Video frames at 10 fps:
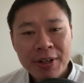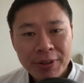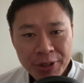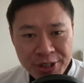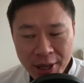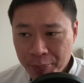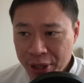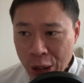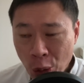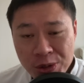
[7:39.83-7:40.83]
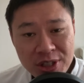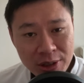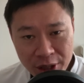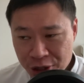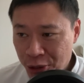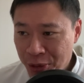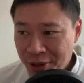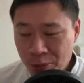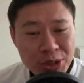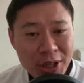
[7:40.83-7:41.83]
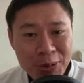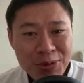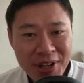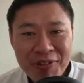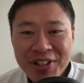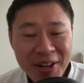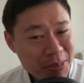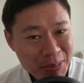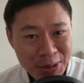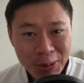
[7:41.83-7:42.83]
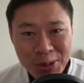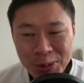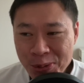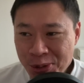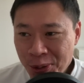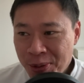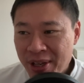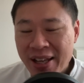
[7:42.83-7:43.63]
This company owns Listerine, which I use every night, maybe you also do so,